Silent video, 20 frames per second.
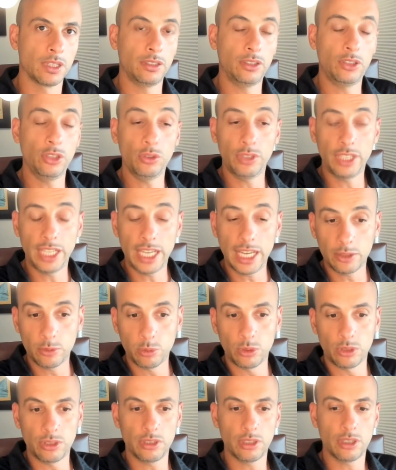Do you
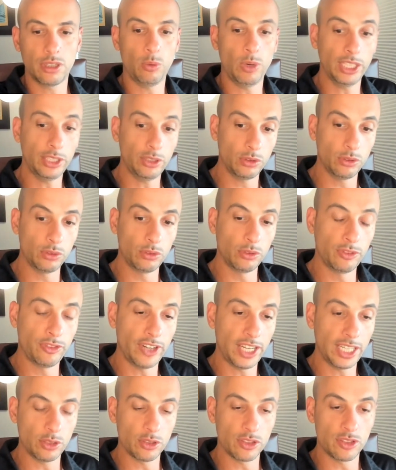network? What do you do to
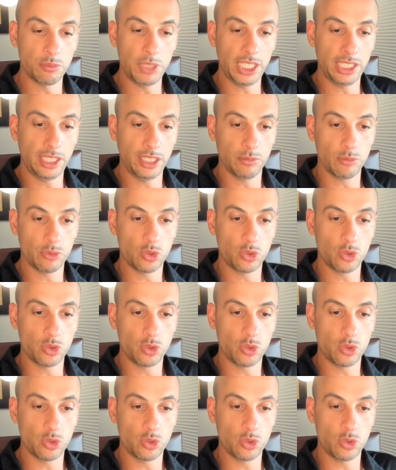find those medium,